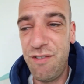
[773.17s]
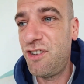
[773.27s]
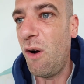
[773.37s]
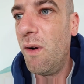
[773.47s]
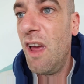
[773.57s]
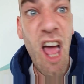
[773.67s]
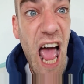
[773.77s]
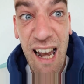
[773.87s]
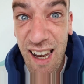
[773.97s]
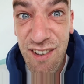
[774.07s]
So
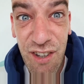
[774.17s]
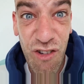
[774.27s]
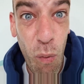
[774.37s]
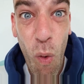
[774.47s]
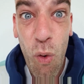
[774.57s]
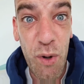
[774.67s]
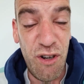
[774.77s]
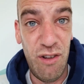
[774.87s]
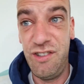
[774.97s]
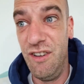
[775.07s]
at least there's no
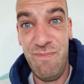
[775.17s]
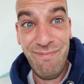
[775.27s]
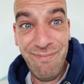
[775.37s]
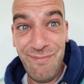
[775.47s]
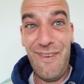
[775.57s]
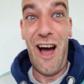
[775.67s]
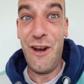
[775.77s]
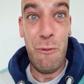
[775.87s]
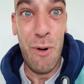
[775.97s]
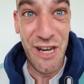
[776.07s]
awkwardness and I
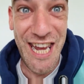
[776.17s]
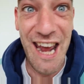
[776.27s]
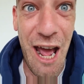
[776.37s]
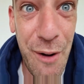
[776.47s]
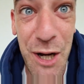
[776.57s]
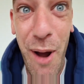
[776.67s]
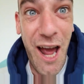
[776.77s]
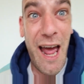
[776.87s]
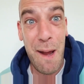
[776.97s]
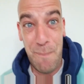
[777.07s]
don't bloody care now anyway.
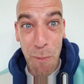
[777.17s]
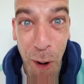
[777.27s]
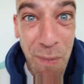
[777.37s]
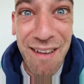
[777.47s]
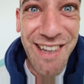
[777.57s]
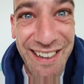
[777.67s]
I had boom boom last